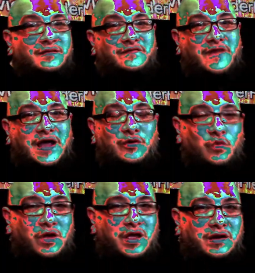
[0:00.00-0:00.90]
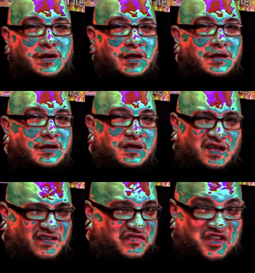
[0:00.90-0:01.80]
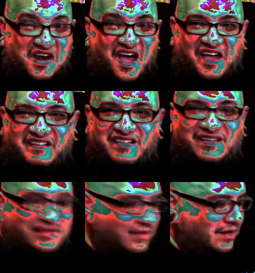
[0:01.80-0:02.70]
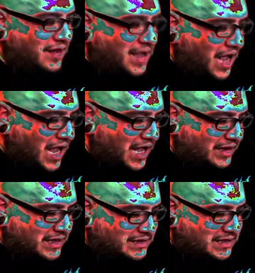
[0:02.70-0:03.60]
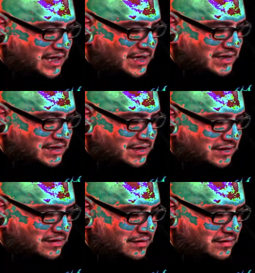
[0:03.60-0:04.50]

final one of the night. This is